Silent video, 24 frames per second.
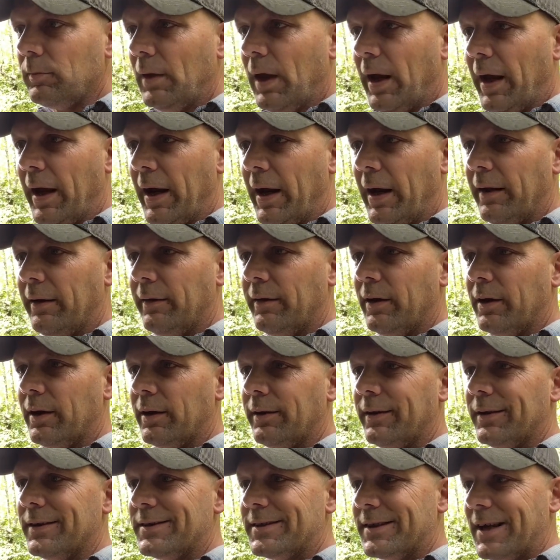And
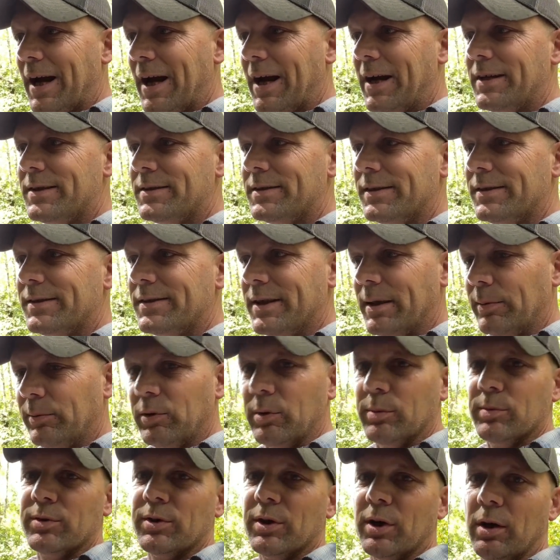the signs and
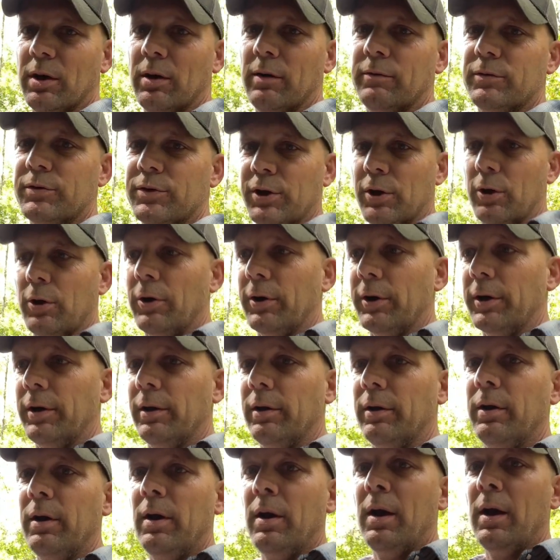symptoms of
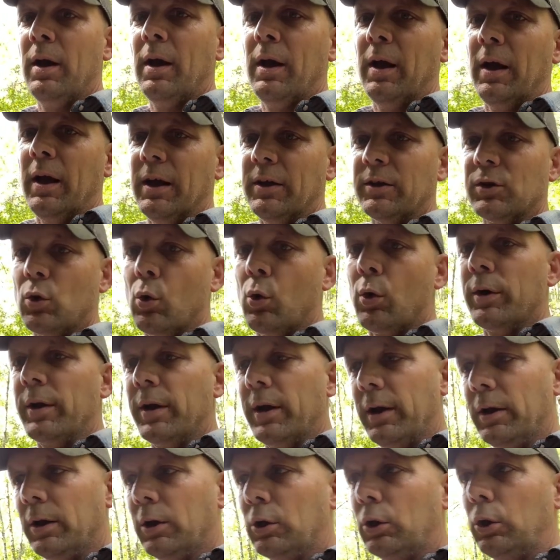Giardia is going
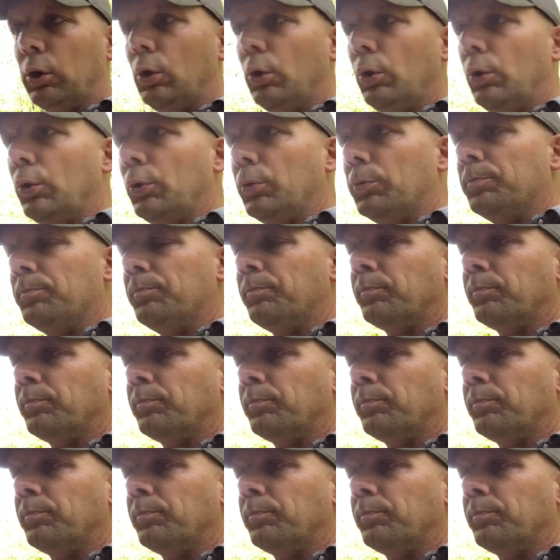to include